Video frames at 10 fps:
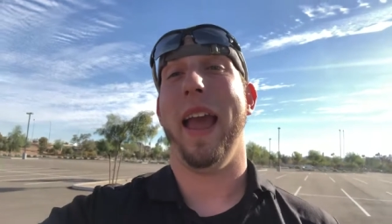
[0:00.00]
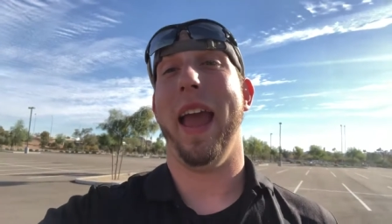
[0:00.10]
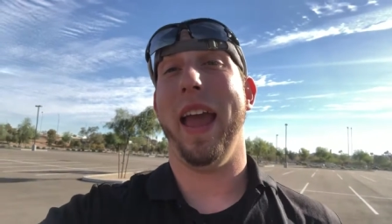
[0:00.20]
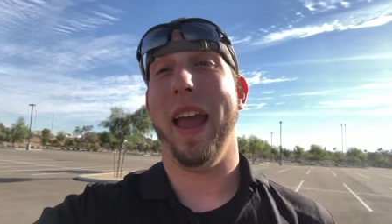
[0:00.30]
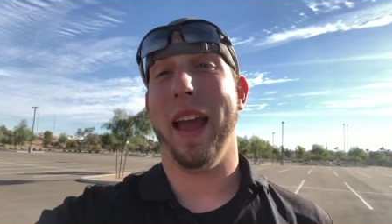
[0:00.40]

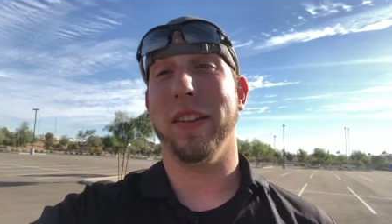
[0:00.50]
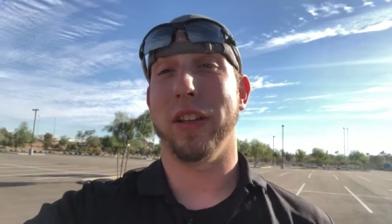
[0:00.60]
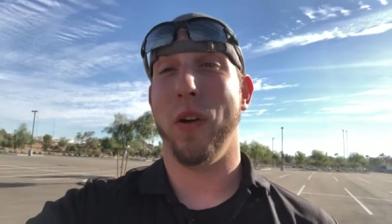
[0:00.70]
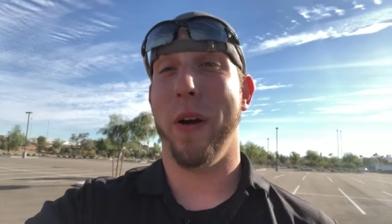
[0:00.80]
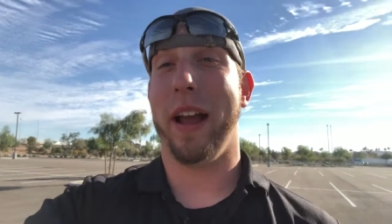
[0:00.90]
Hey, how's
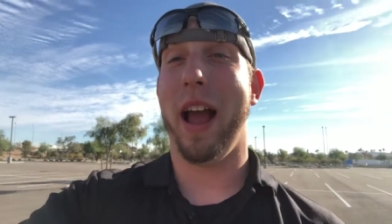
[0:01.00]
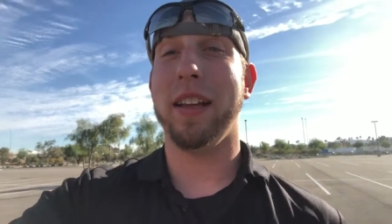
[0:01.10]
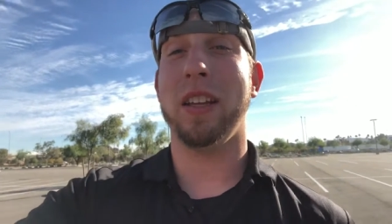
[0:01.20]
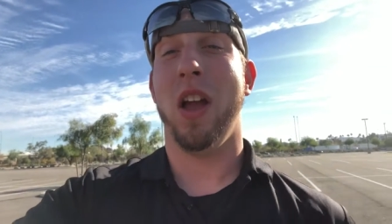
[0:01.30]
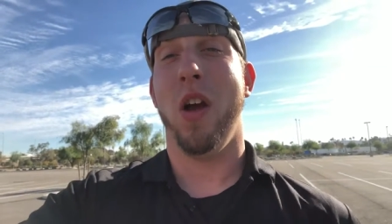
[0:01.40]
it going,
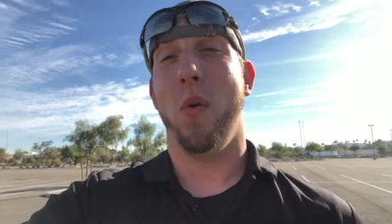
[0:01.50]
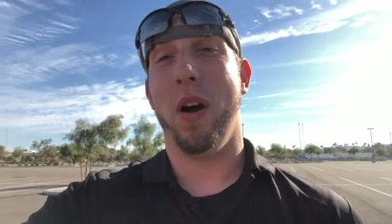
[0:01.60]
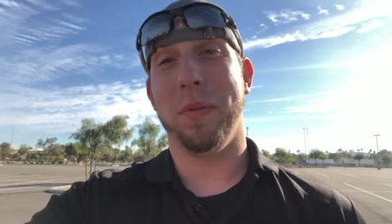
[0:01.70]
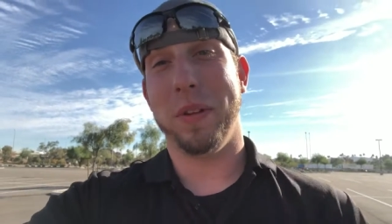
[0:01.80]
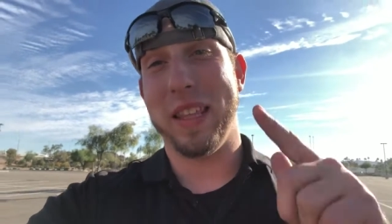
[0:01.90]
guys?
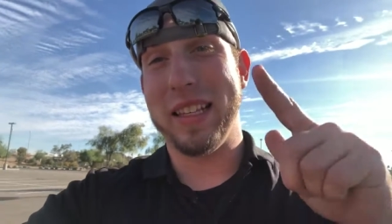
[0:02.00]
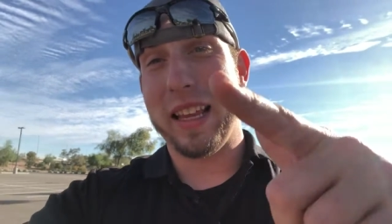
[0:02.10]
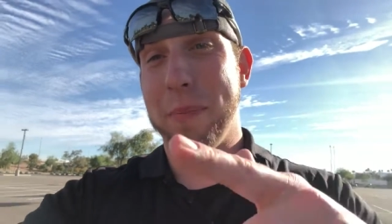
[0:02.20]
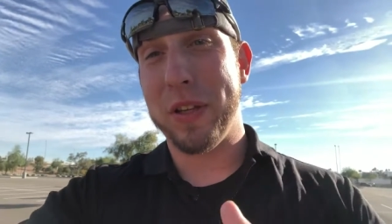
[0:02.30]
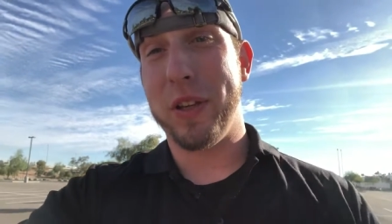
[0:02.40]
Welcome to this
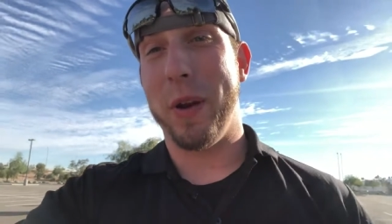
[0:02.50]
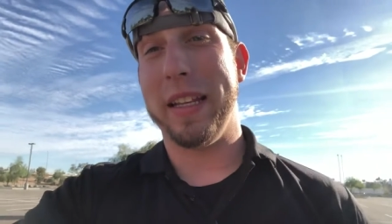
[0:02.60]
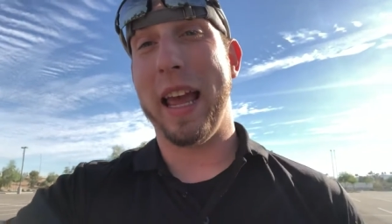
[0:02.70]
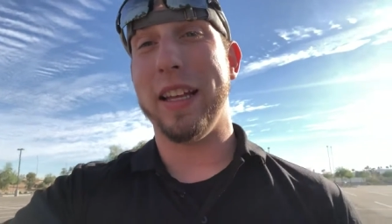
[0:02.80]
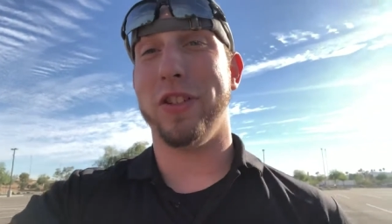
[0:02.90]
episode of
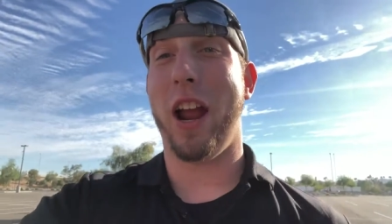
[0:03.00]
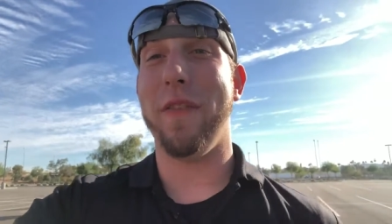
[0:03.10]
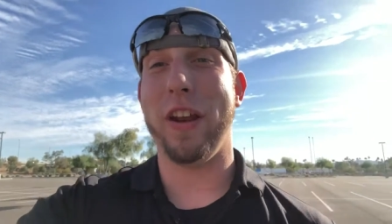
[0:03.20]
Test Drive.